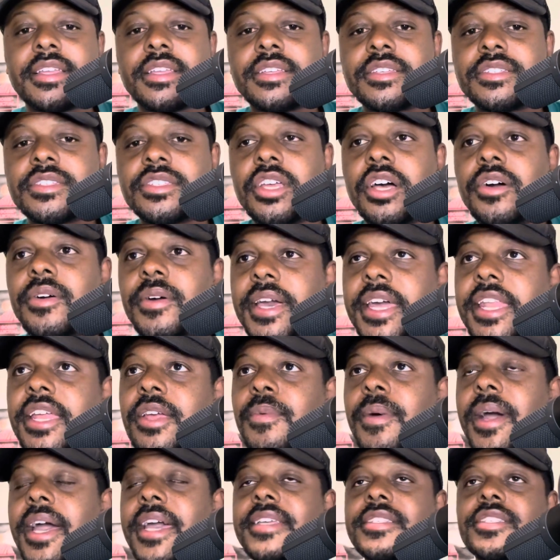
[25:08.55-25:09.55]
So
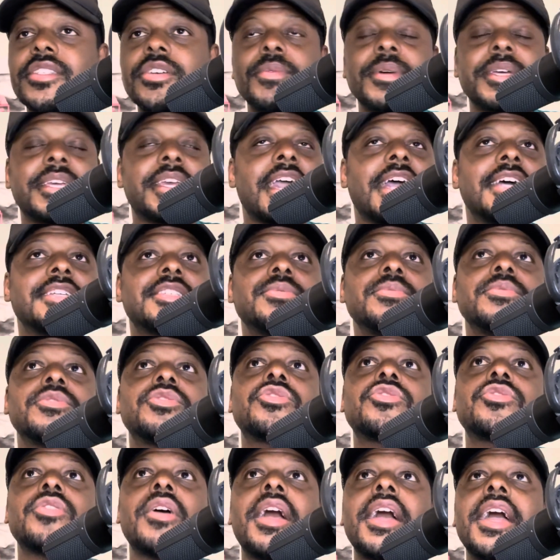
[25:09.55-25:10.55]
anyway, so when Cassie was
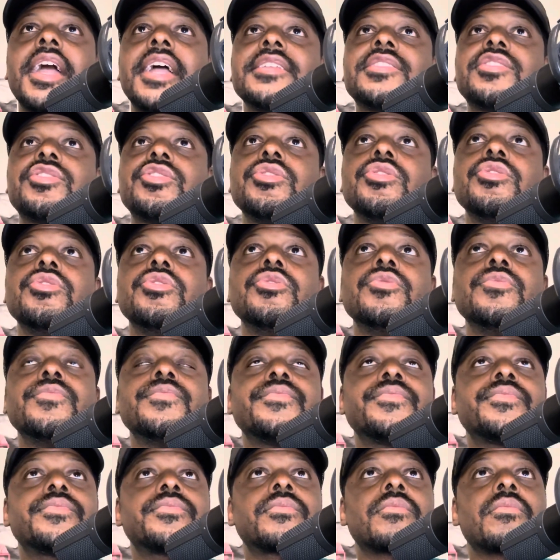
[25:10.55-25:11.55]
trying to
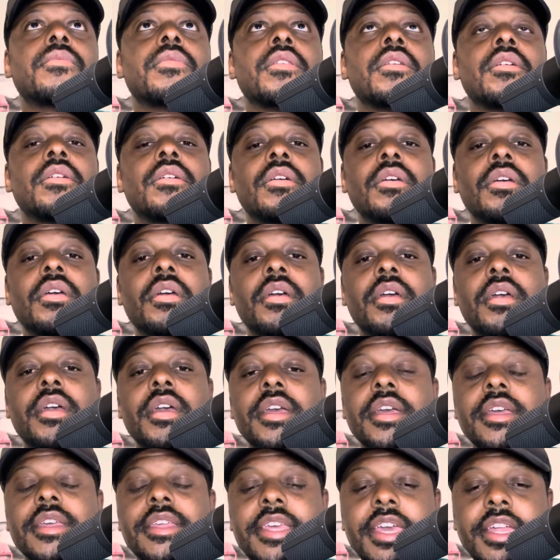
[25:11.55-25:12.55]

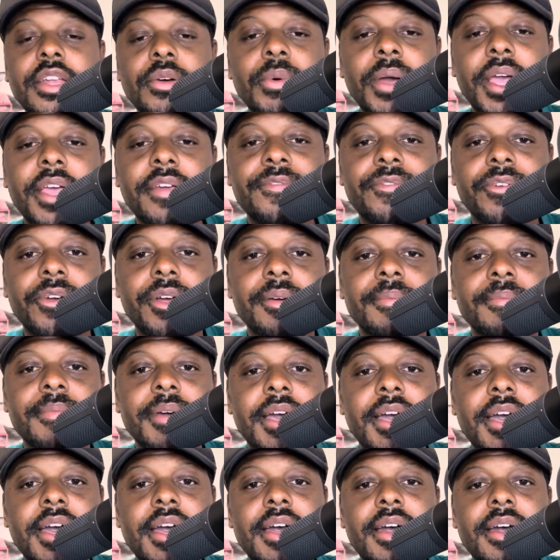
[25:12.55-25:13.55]
get away from
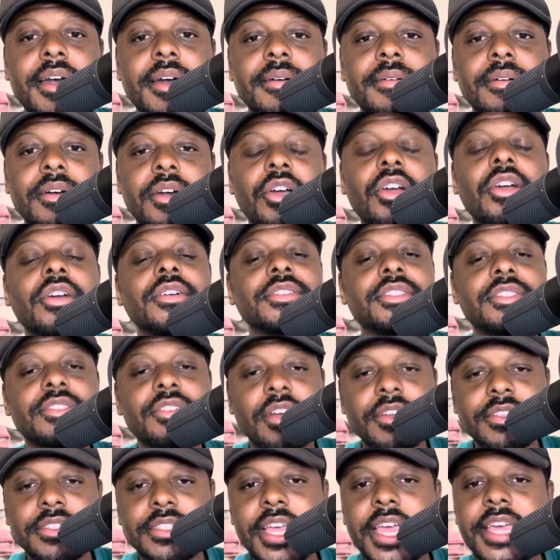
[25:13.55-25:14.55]
or
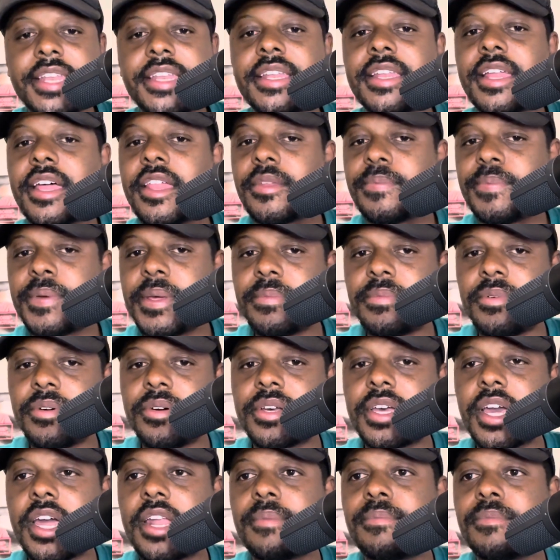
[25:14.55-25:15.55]
start dating other people and
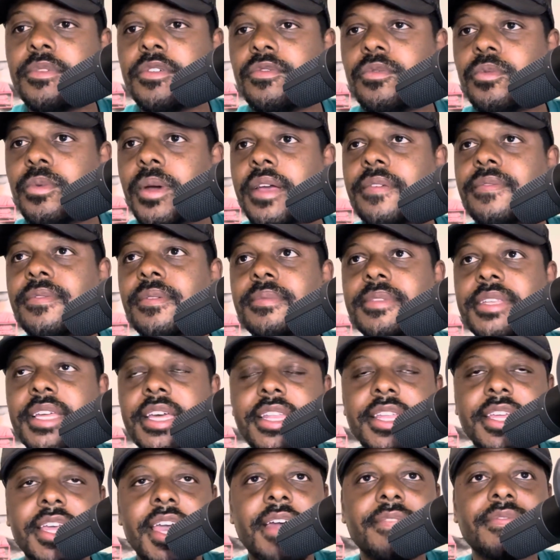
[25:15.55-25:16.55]
kind of move away from
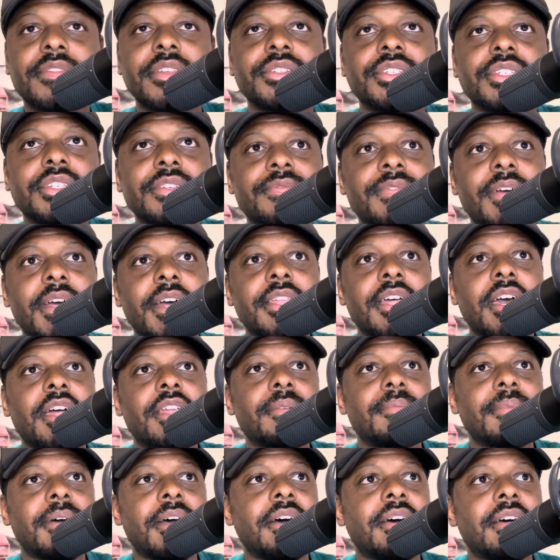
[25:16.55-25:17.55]
Diddy after she found out
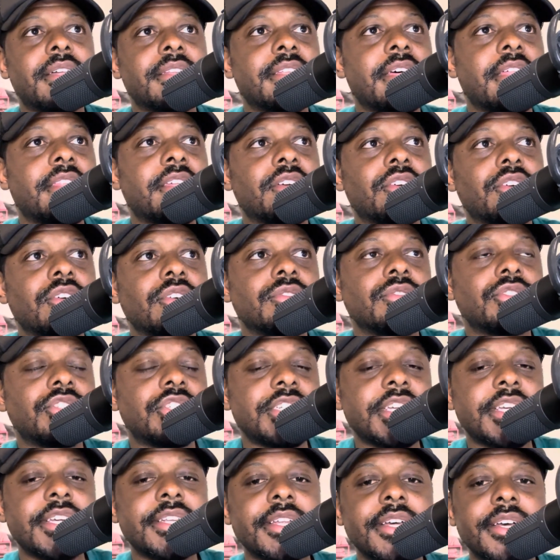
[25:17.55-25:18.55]
about another girl,
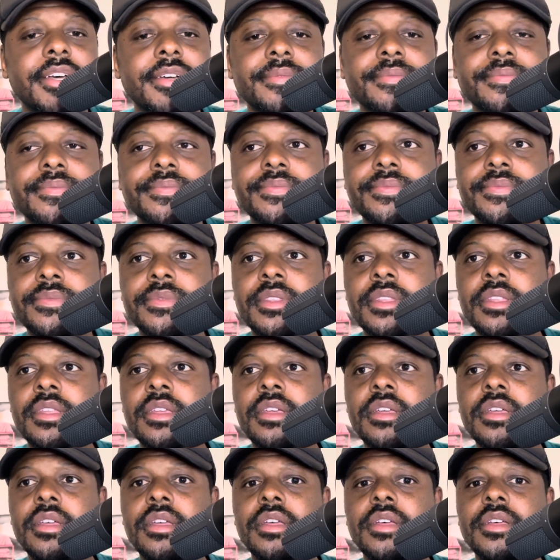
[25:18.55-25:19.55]
Gina,
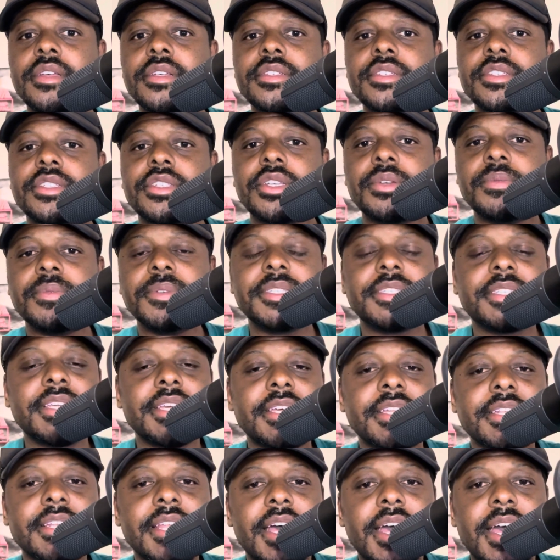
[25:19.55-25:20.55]
she was
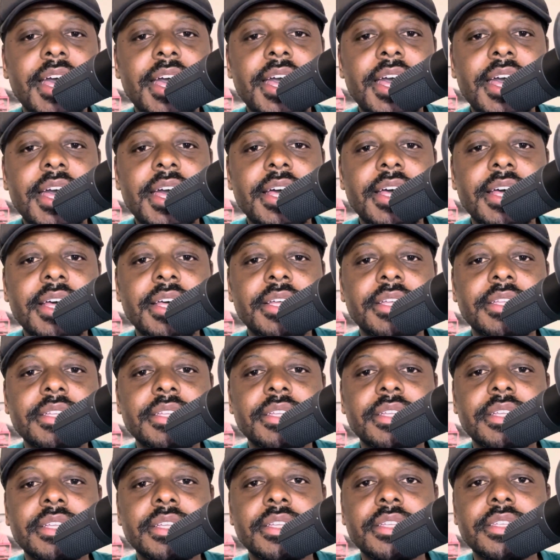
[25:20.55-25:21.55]
in
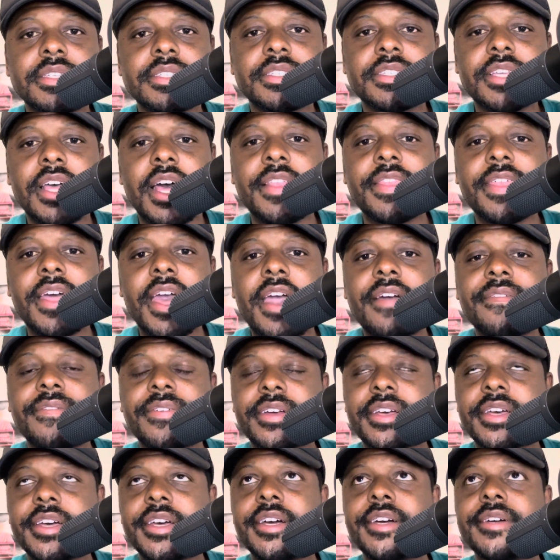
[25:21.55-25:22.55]
South
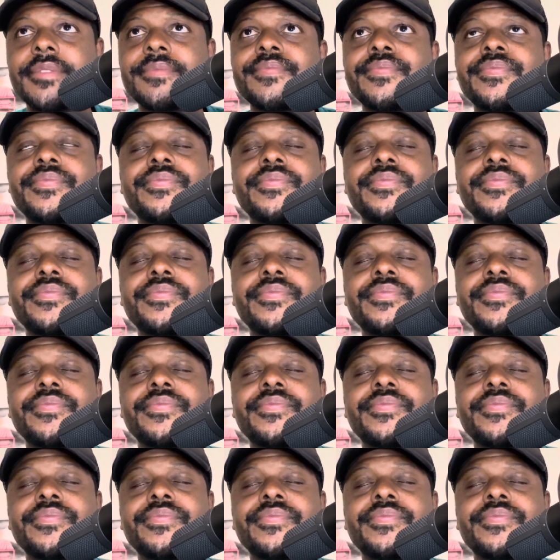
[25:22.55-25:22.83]
Africa,